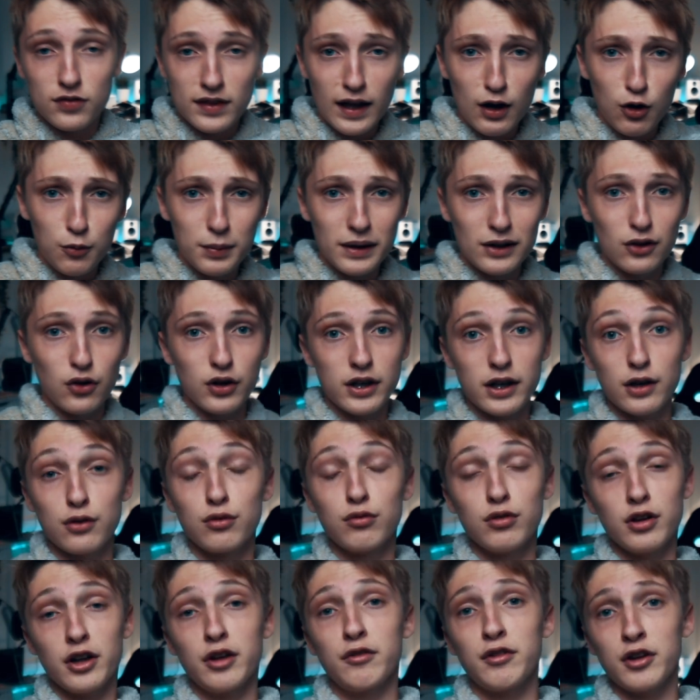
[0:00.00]
That will be
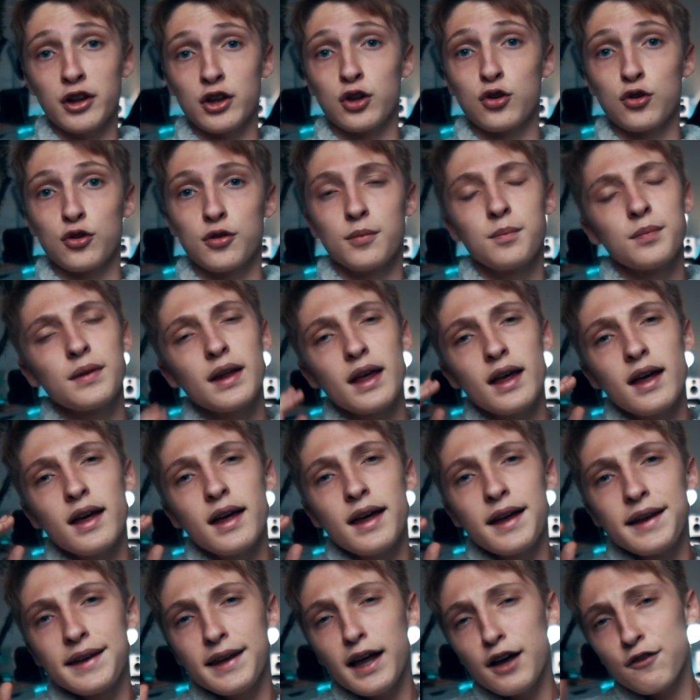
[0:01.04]
looking really good.
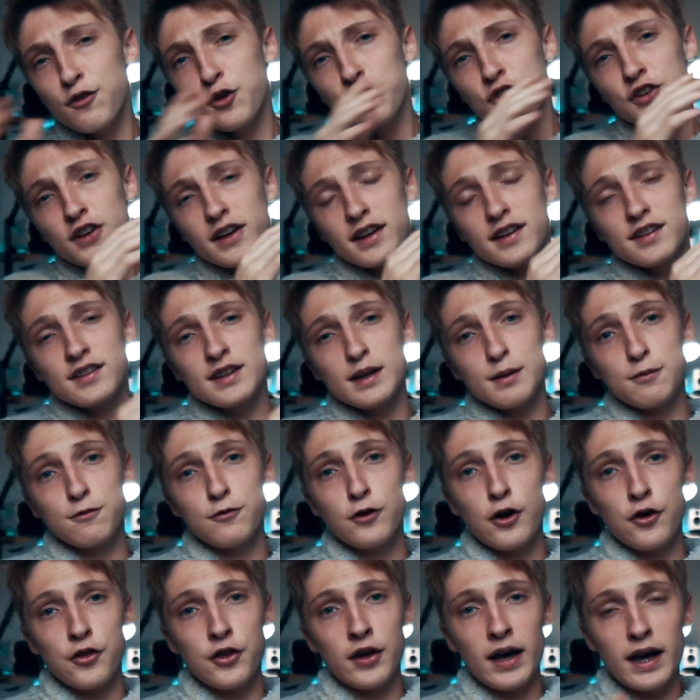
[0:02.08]
Now if you want to take it a step
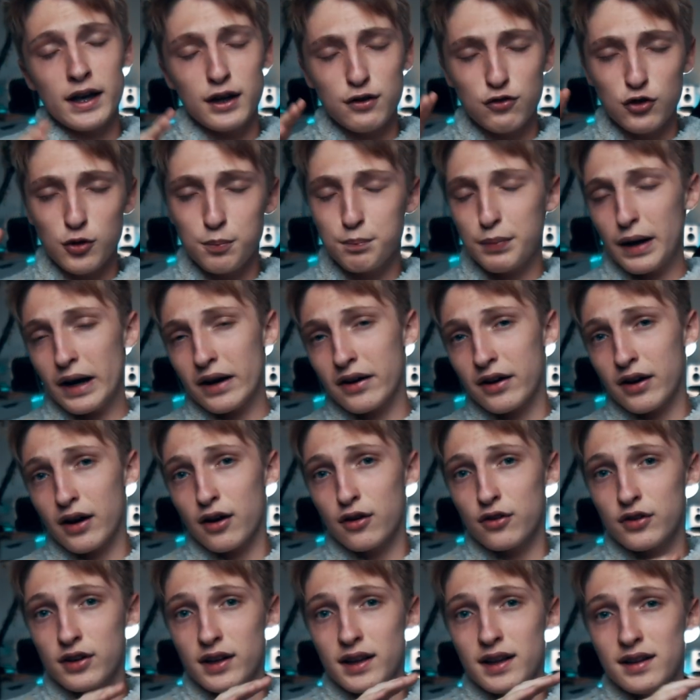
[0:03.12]
further, and if your
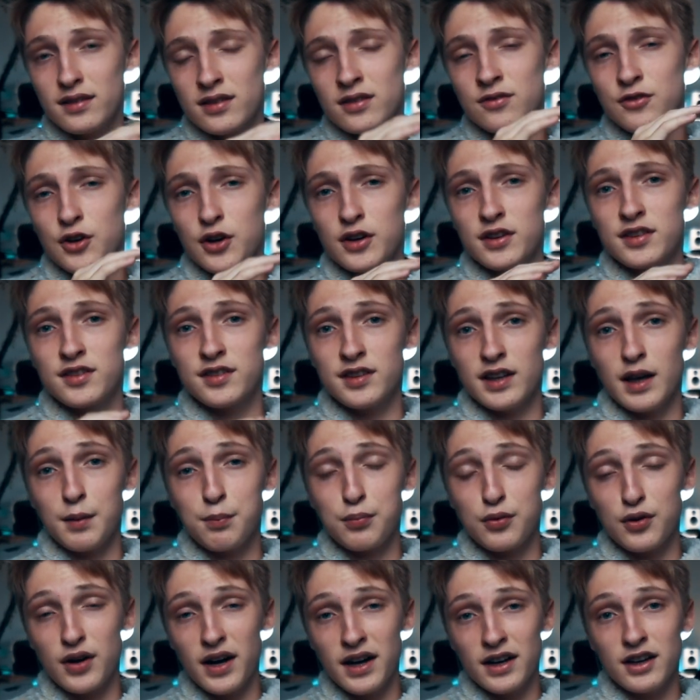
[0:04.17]
background isn't very
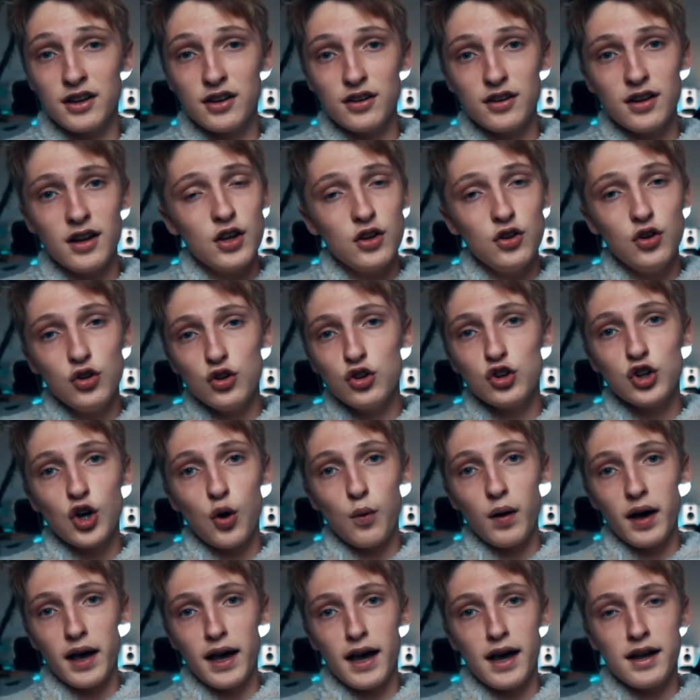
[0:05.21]
separated, you can
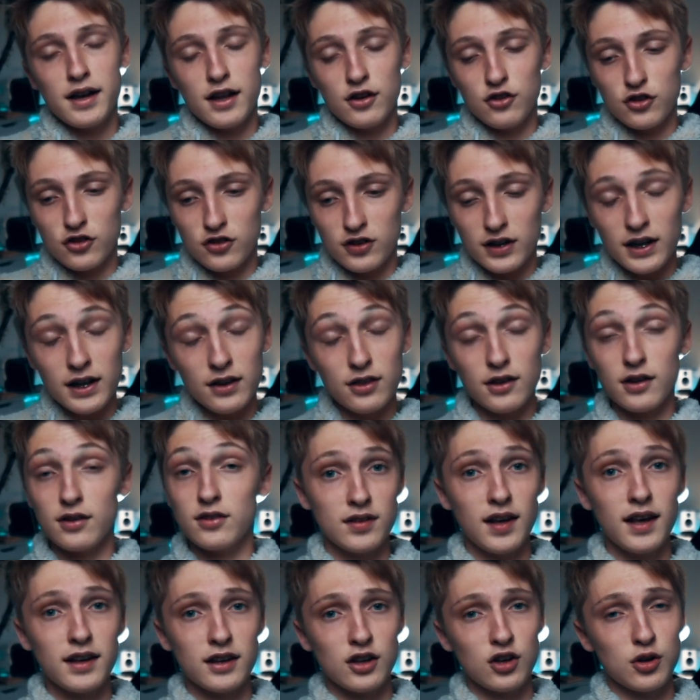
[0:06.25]
go ahead and just either
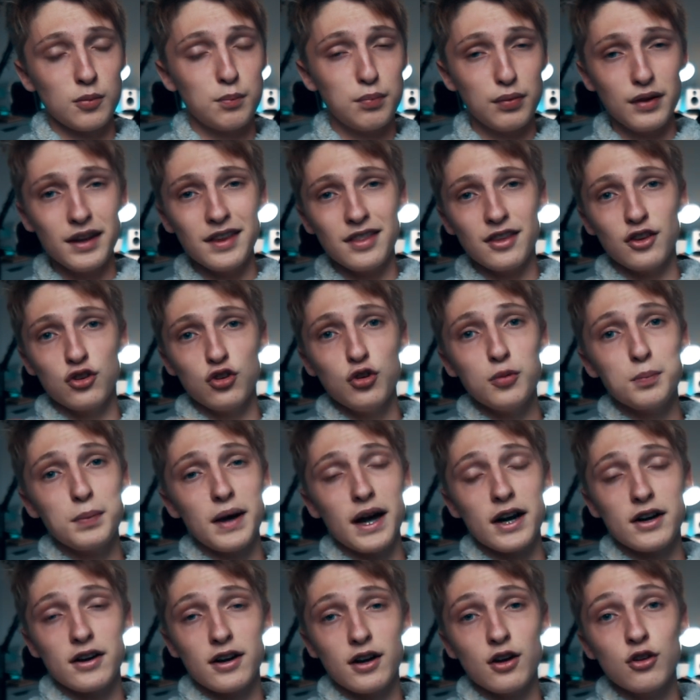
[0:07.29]
take a completely new
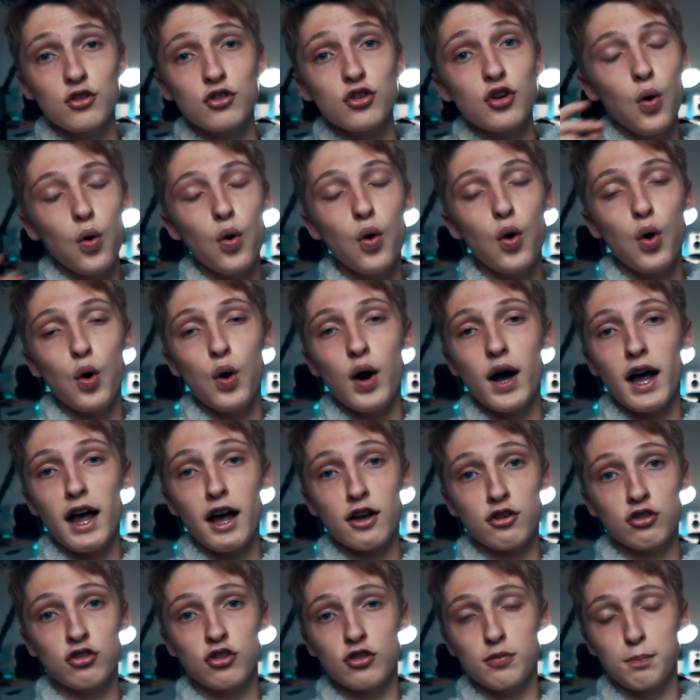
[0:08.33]
background or
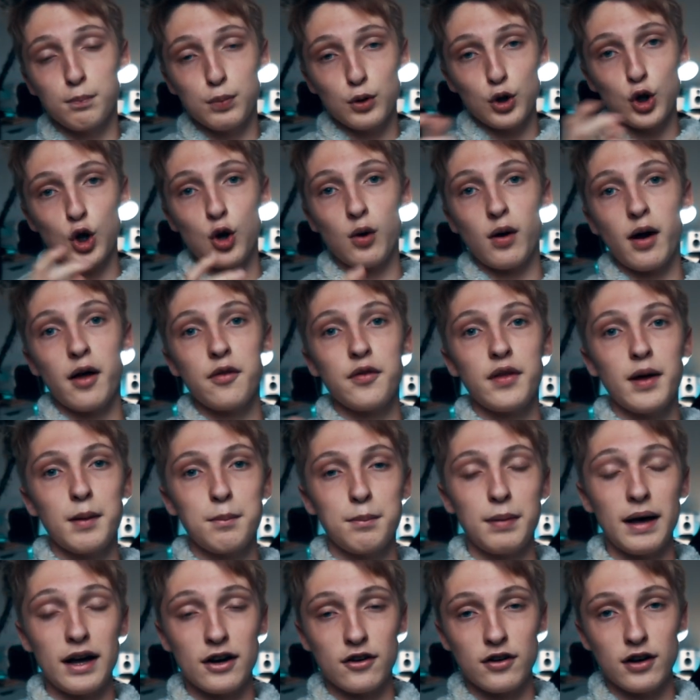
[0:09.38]
actually just blur out
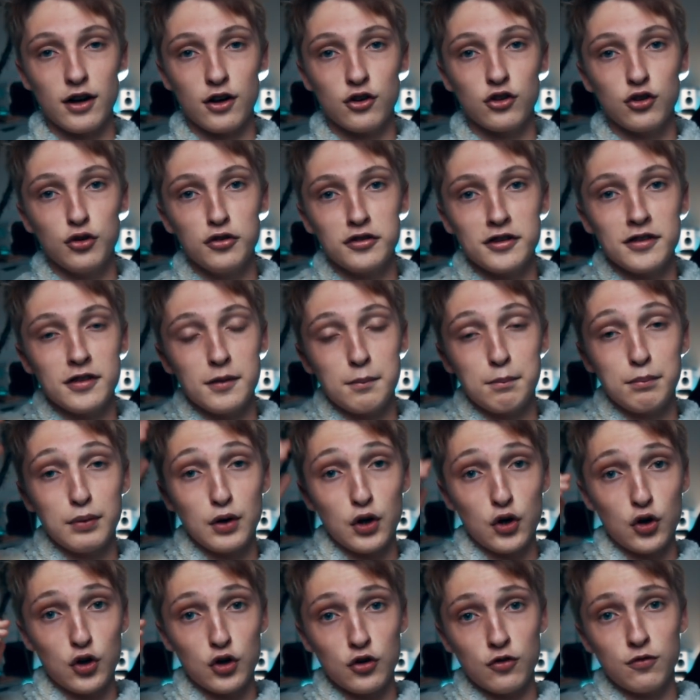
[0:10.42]
that background using the
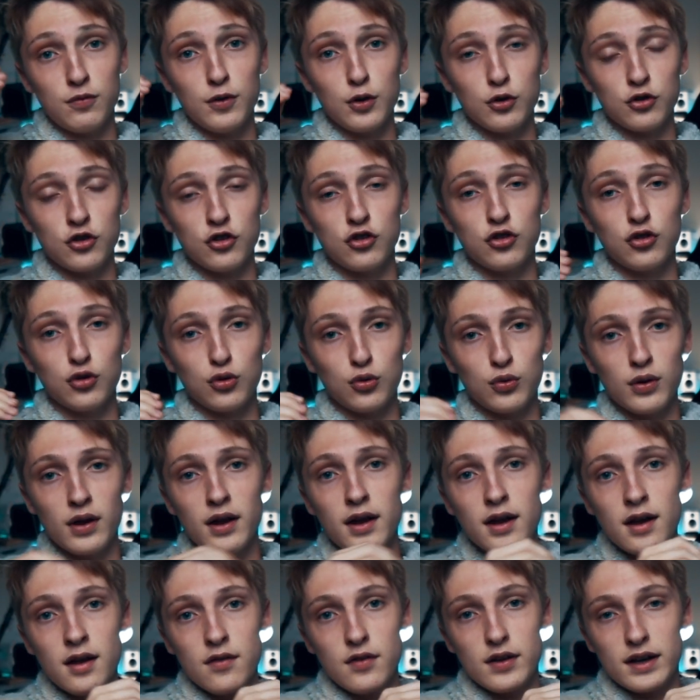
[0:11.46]
blur filter tool,
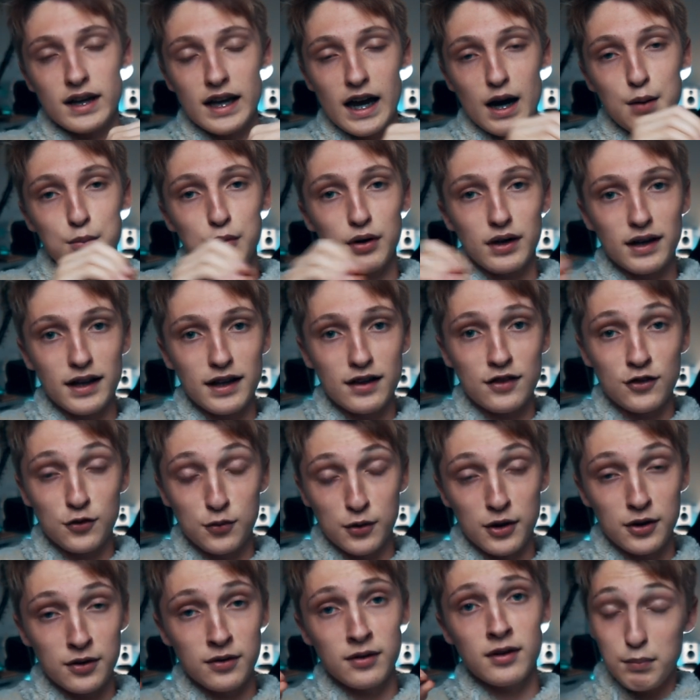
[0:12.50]
the camera lens
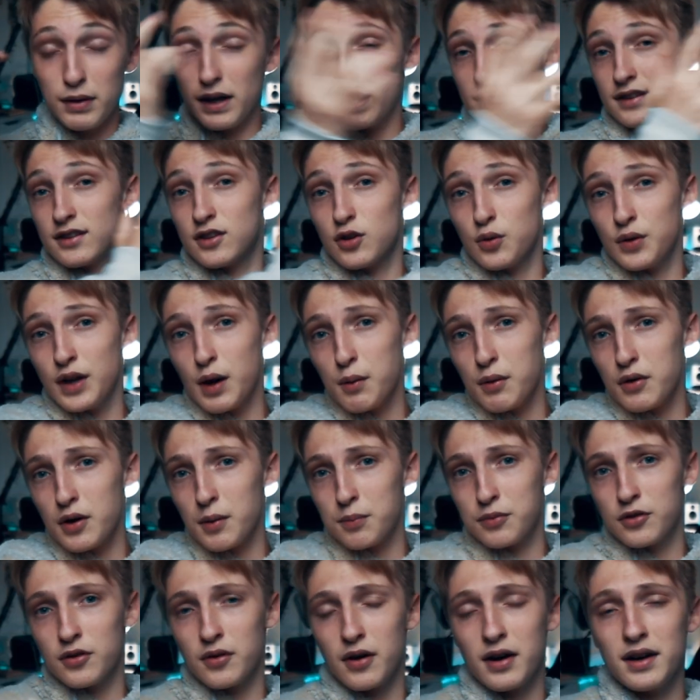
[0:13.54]
one. But yeah, so now we're
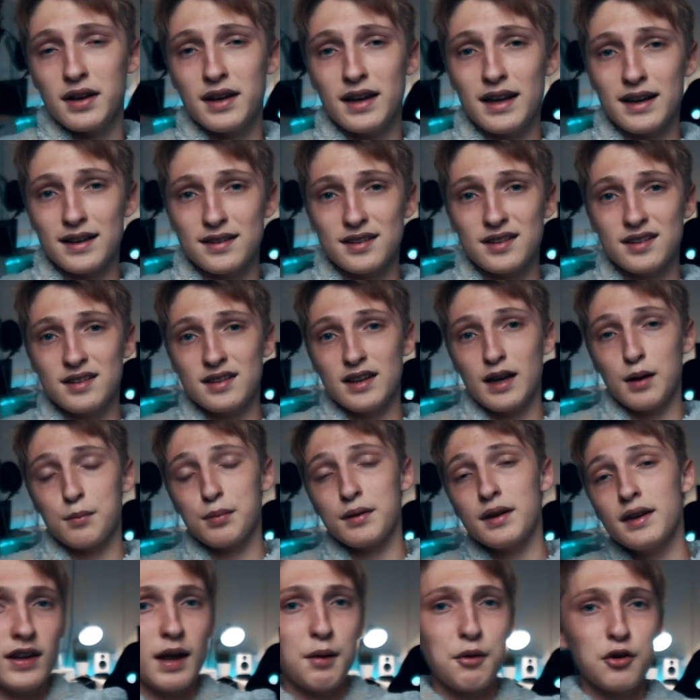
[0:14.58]
up to our next step.
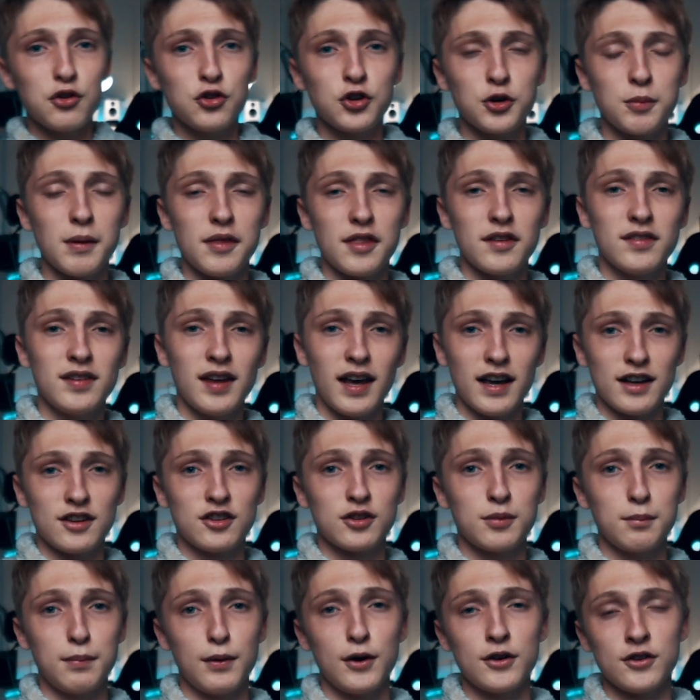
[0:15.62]
Now we're going to talk about the text
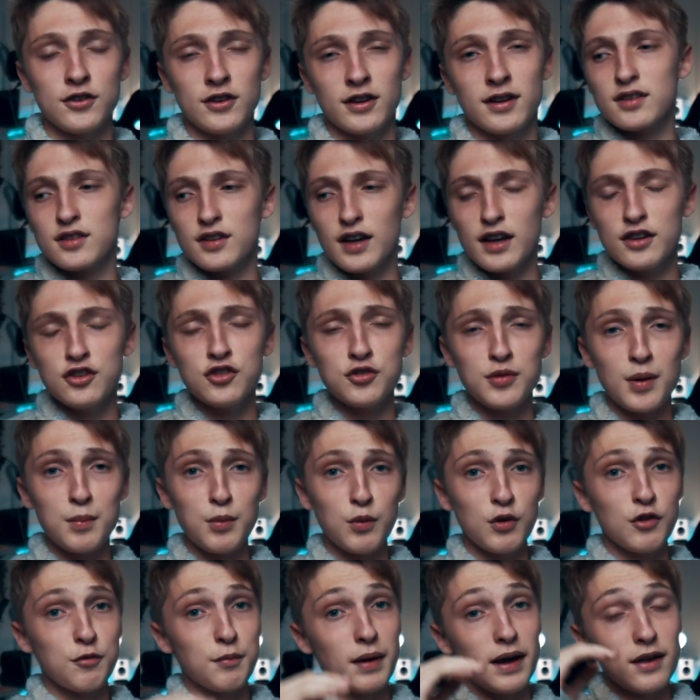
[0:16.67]
compositing. So as you remember,
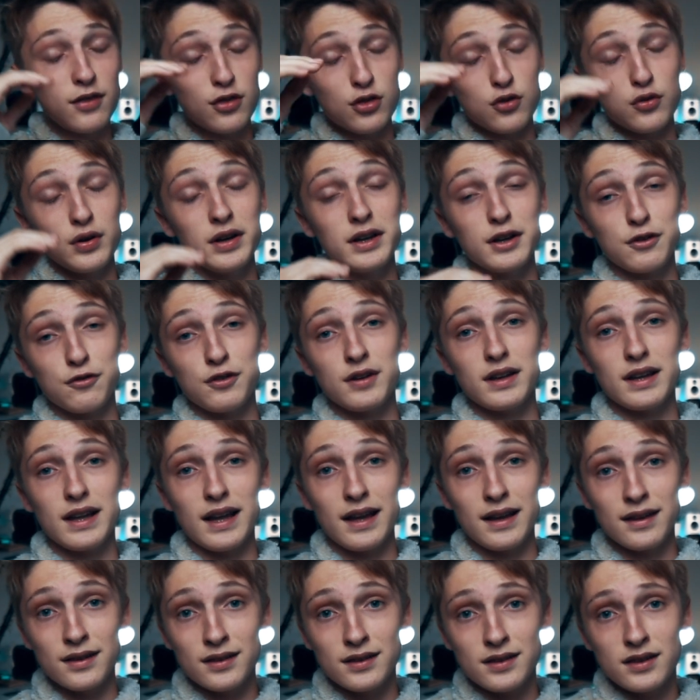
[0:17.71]
we've made 3 different
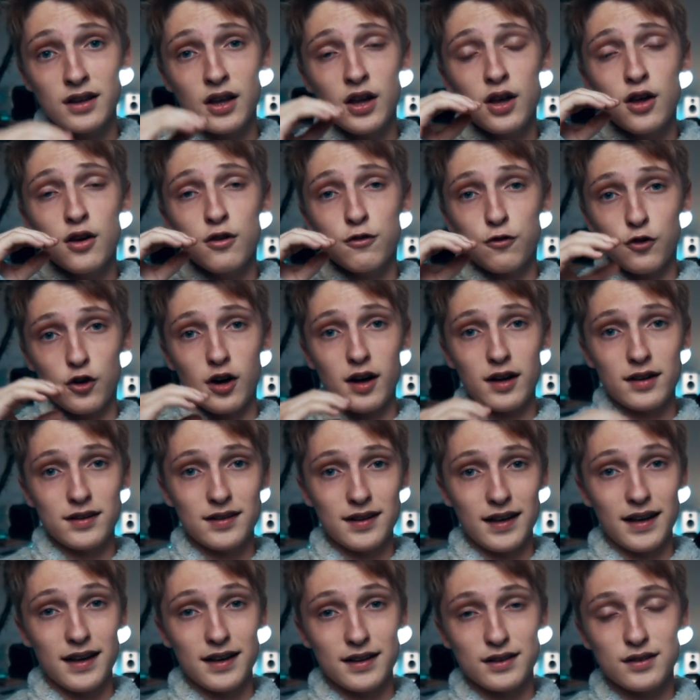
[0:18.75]
layers for our
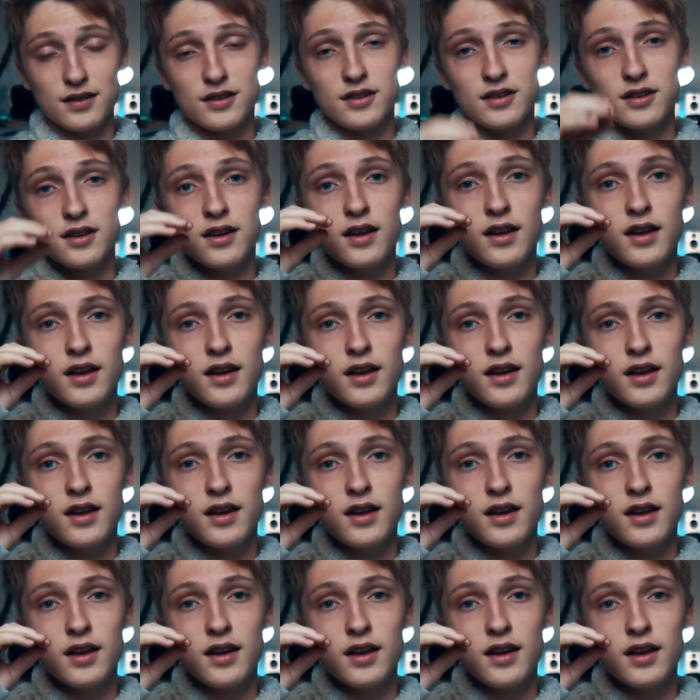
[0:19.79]
text.